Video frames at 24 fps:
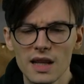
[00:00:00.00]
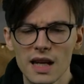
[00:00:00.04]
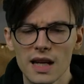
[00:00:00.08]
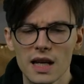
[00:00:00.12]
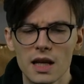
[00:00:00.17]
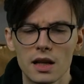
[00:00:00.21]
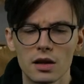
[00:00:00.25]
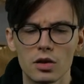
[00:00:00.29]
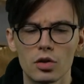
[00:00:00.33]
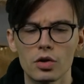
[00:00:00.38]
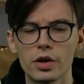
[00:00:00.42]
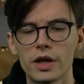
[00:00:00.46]

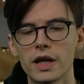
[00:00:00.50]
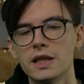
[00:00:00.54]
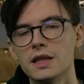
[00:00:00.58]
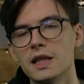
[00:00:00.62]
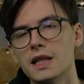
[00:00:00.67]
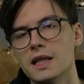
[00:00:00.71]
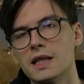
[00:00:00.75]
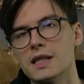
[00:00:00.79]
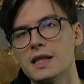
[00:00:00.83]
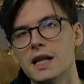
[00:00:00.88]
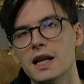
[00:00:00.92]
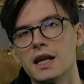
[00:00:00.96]
locate
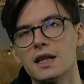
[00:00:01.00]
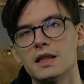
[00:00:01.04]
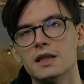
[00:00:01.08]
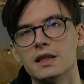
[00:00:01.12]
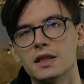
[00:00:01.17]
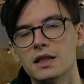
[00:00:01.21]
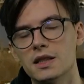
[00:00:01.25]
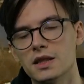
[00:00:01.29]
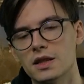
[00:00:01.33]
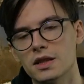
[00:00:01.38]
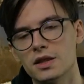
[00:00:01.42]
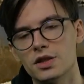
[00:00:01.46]
exactly
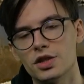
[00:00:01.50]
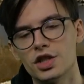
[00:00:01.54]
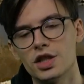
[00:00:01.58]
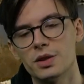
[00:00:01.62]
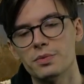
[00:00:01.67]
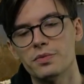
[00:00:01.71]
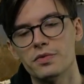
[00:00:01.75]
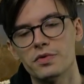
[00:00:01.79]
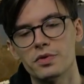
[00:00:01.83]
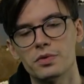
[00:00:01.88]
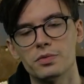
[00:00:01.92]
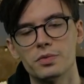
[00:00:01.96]
the ship
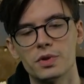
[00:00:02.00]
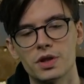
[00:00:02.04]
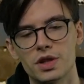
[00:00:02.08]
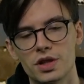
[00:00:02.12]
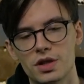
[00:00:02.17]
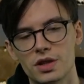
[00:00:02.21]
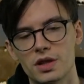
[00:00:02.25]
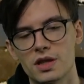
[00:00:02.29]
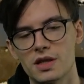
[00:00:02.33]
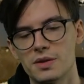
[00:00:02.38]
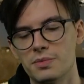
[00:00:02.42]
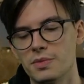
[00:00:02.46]
from which
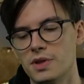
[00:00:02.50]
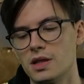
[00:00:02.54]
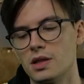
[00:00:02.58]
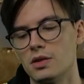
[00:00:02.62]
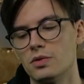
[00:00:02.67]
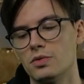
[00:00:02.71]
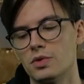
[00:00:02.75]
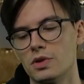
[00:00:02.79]
this missile was